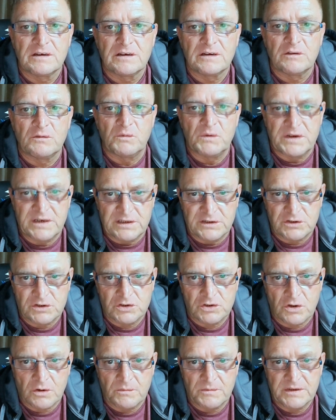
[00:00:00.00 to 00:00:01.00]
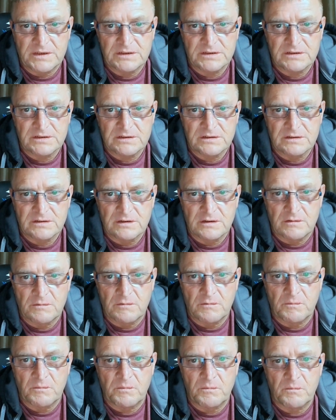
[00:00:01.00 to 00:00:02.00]
We need to stop this.
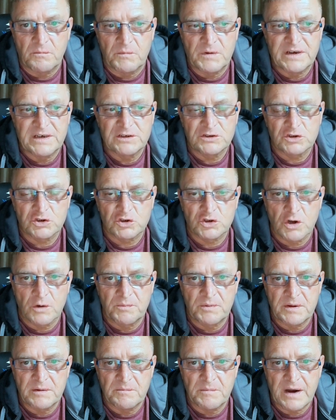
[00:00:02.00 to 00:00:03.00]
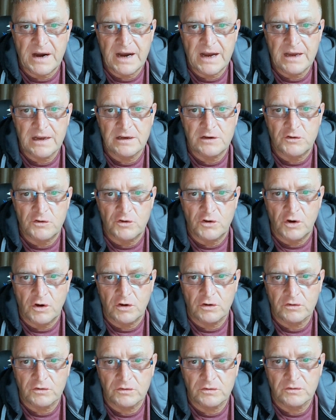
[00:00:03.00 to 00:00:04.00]
We need to stop it by not
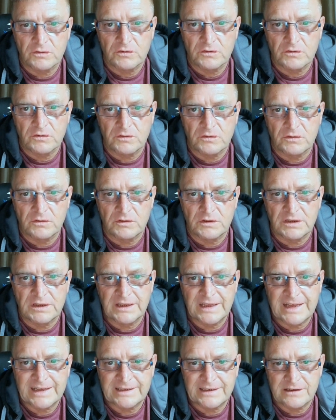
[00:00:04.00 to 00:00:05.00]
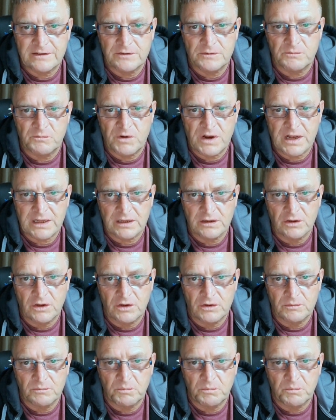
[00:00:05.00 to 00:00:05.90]
letting them rattle on.